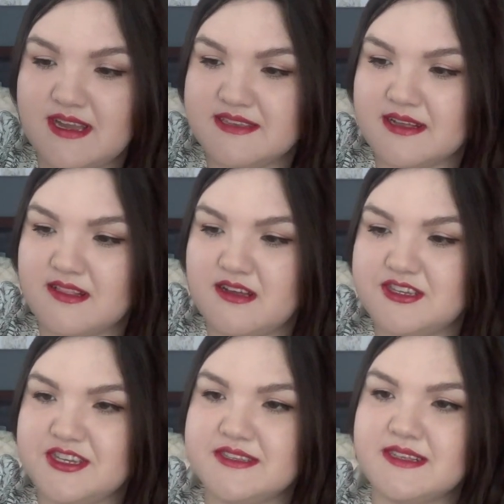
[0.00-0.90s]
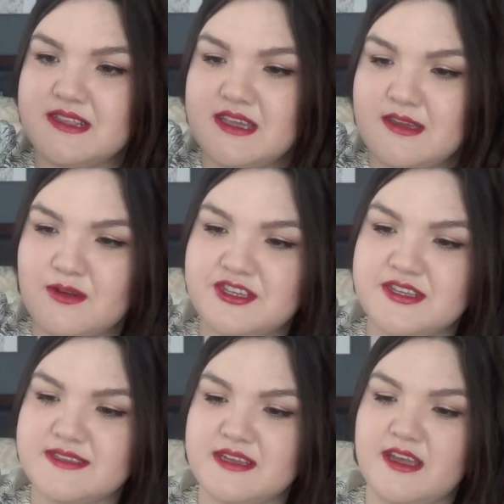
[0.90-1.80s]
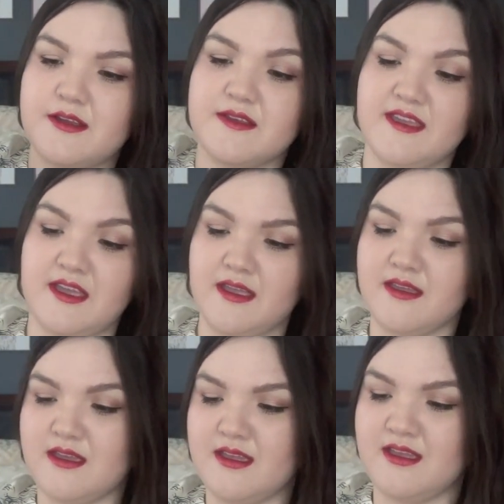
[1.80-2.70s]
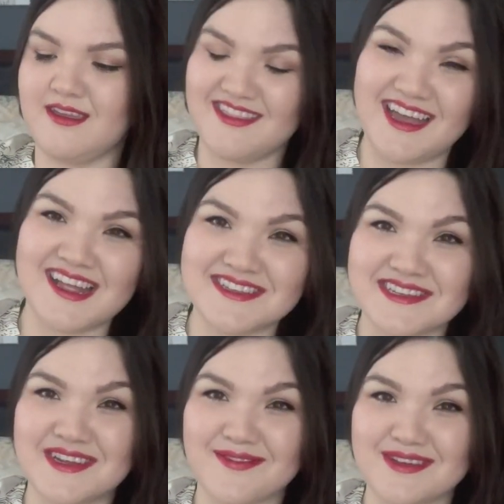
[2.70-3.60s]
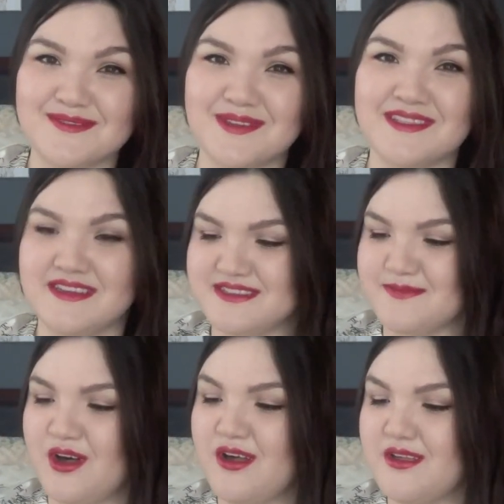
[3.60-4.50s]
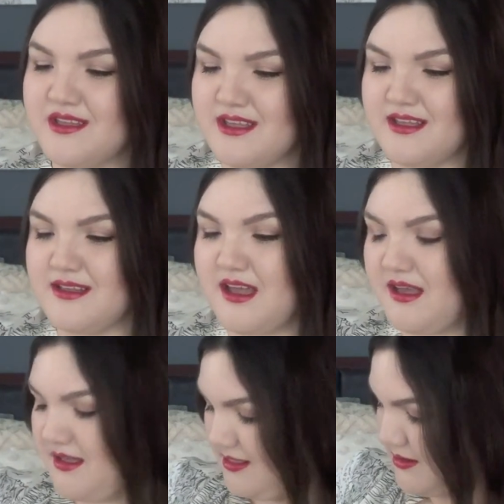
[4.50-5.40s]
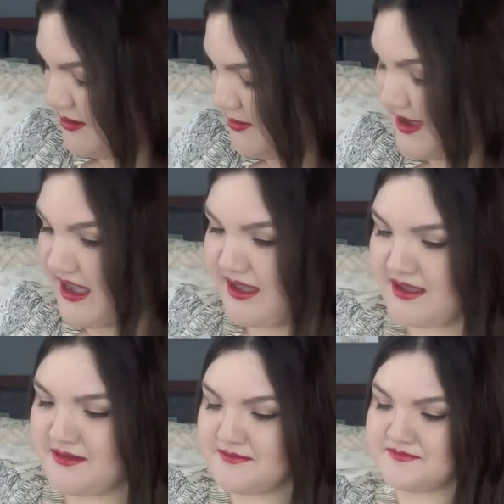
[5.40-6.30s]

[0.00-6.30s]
as a clutch easily, which is another thing that is a difference with the small Loulou bag.